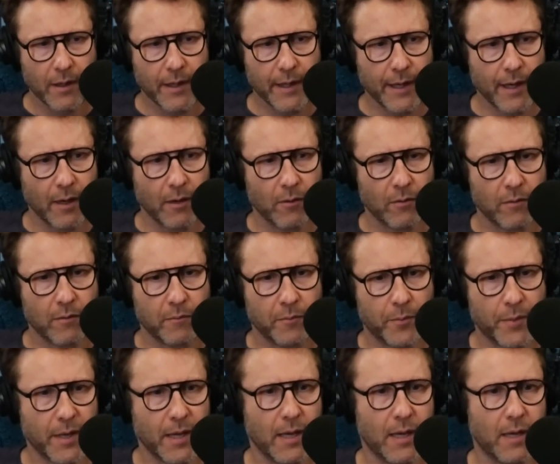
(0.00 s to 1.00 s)
you know,
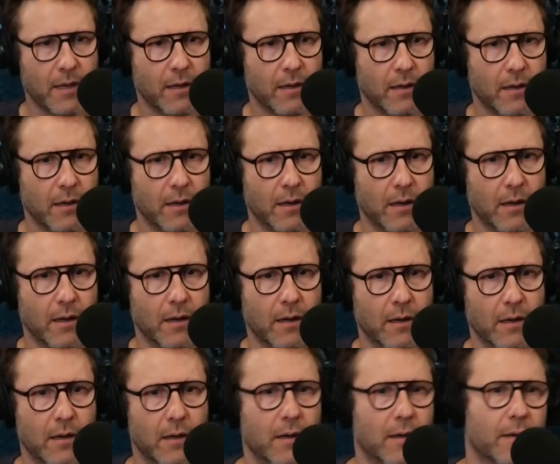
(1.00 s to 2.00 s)
be
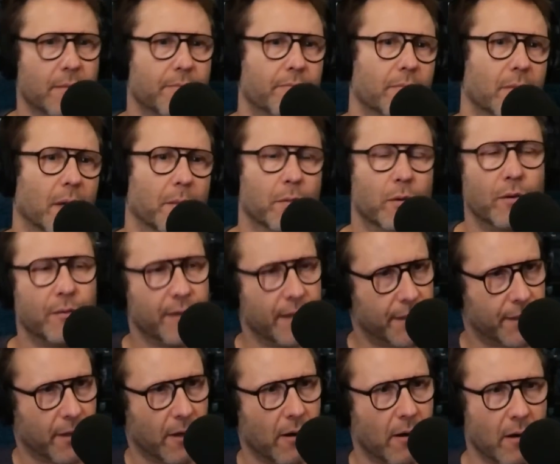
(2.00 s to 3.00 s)
a movie
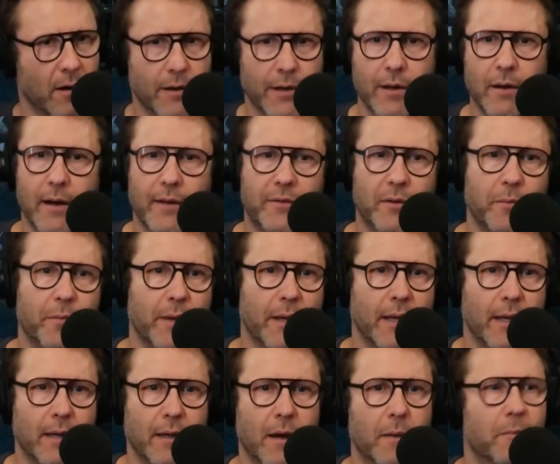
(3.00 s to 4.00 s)
star. You don't have to
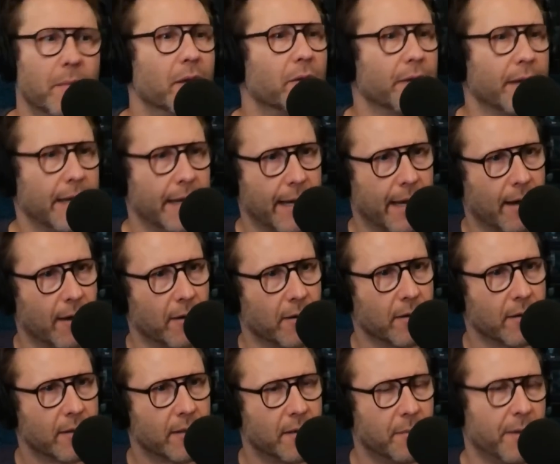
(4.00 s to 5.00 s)
be a
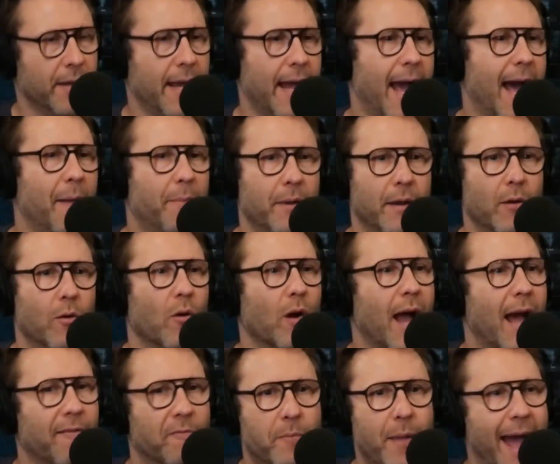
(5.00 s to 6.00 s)
millionaire to be happy
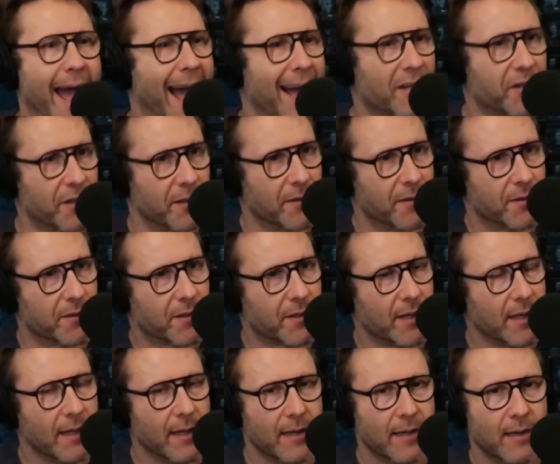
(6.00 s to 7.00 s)
or have
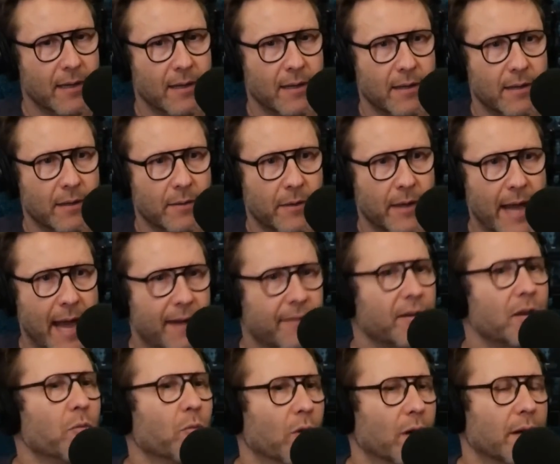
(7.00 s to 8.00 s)
passions.
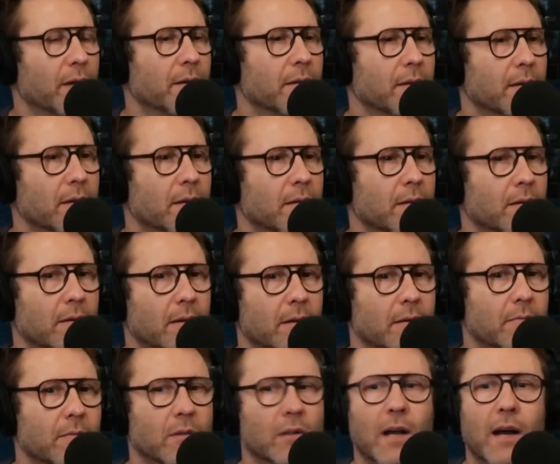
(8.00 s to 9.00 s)
Everyone
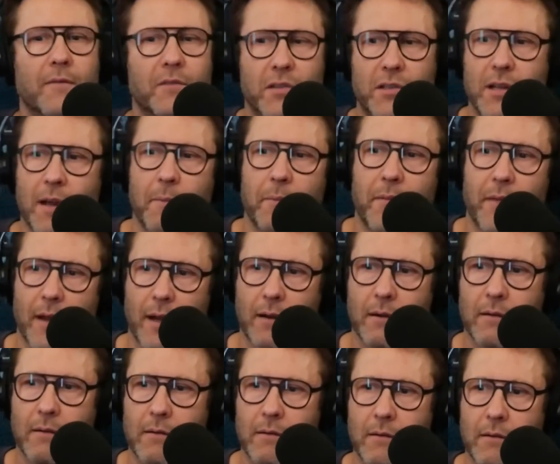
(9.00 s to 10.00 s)
loves
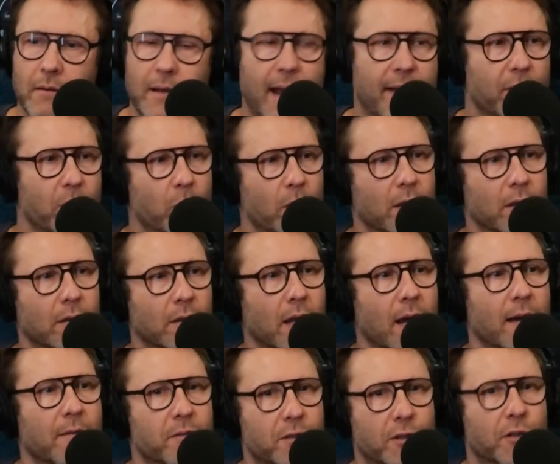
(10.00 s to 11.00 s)
something. Everyone
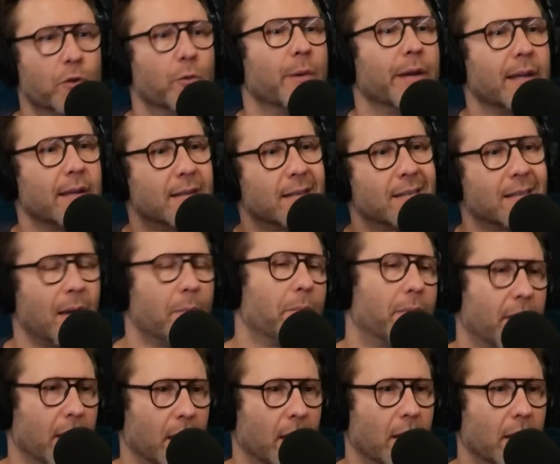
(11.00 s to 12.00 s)
loves doing
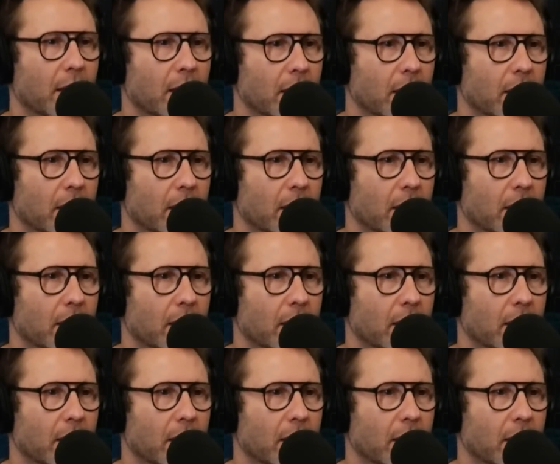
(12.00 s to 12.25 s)
something